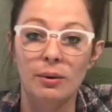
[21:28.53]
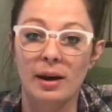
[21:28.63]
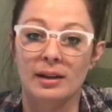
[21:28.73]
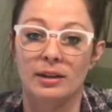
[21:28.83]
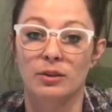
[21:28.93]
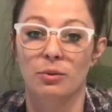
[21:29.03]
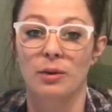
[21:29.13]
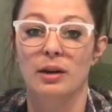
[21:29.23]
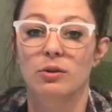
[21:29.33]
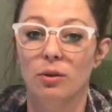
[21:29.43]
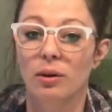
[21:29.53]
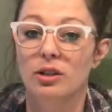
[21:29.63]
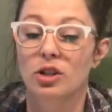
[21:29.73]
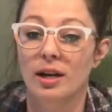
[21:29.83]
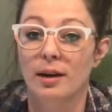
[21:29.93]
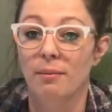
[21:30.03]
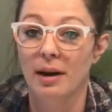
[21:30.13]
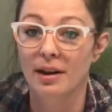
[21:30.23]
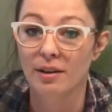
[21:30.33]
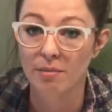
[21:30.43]
I need to weed through a giant
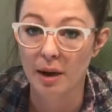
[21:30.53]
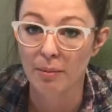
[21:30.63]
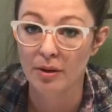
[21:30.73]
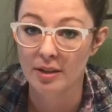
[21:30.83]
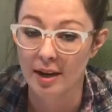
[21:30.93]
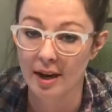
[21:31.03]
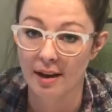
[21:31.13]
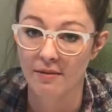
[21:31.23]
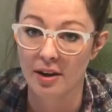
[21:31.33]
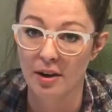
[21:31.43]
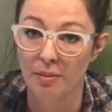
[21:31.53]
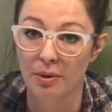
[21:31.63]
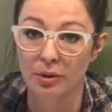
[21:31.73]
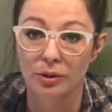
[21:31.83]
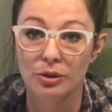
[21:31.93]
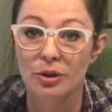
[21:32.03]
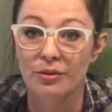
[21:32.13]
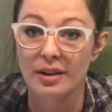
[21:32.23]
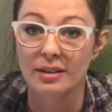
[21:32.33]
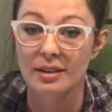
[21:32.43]
pile of papers I have here, but there's no
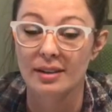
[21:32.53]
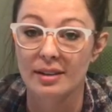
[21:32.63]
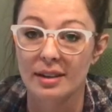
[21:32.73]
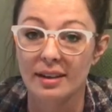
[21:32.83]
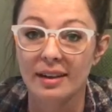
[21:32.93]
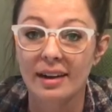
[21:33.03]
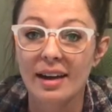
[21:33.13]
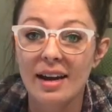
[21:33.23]
reason to